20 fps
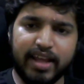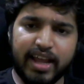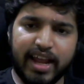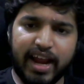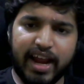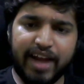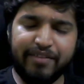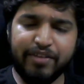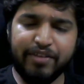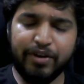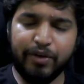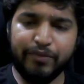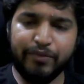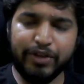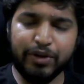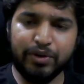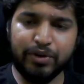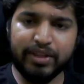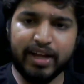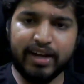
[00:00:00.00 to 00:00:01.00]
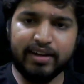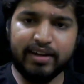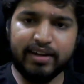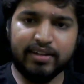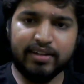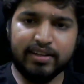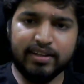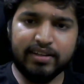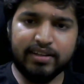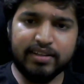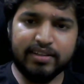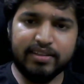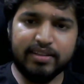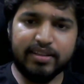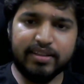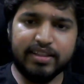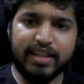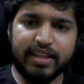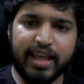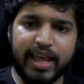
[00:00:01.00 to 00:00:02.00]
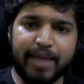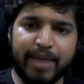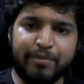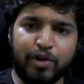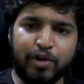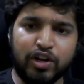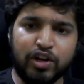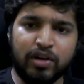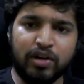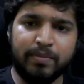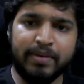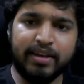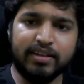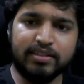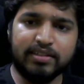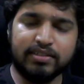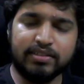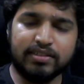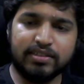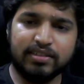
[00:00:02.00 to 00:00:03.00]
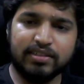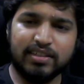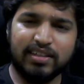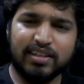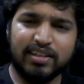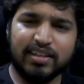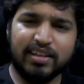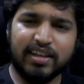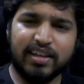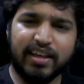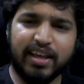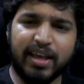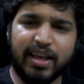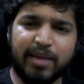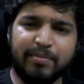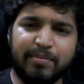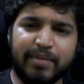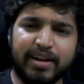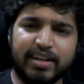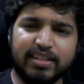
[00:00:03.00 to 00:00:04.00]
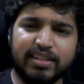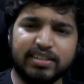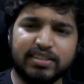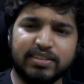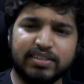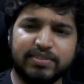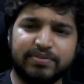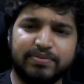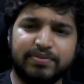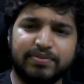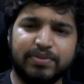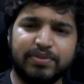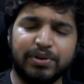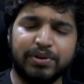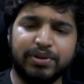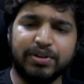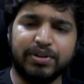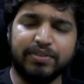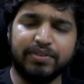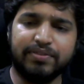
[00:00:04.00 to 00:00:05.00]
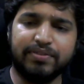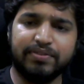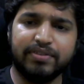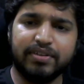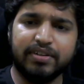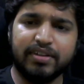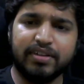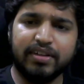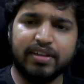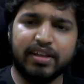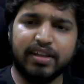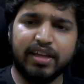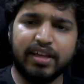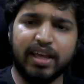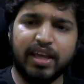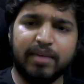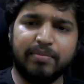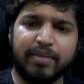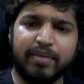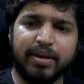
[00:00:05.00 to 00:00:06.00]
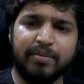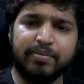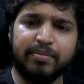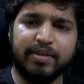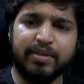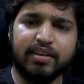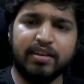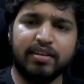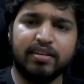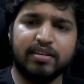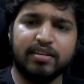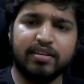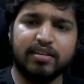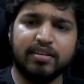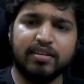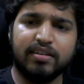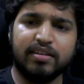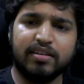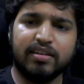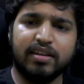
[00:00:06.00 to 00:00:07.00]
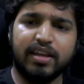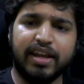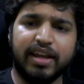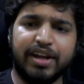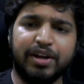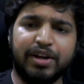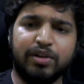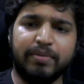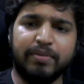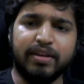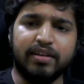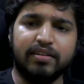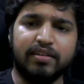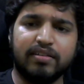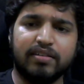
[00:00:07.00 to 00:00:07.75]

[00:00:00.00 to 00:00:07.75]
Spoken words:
And we know that A modulo B is A minus floor of A by B into B.